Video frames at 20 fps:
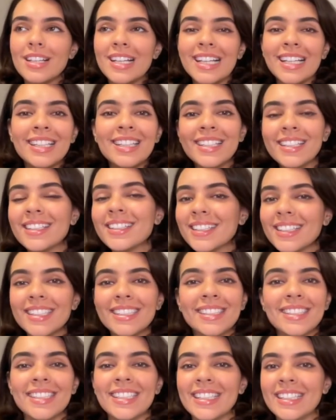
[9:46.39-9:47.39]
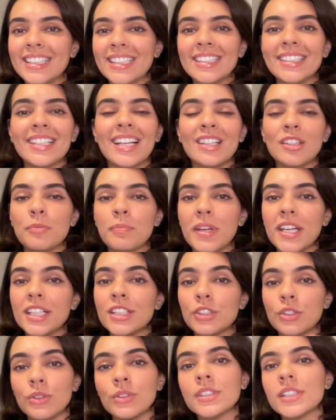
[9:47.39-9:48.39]
clearly see that
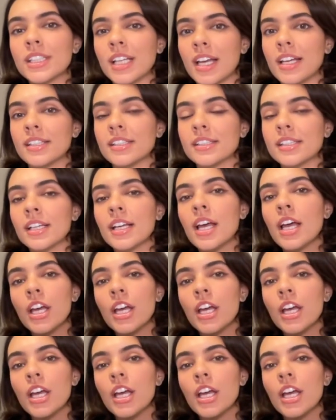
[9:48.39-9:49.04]
makes no sense.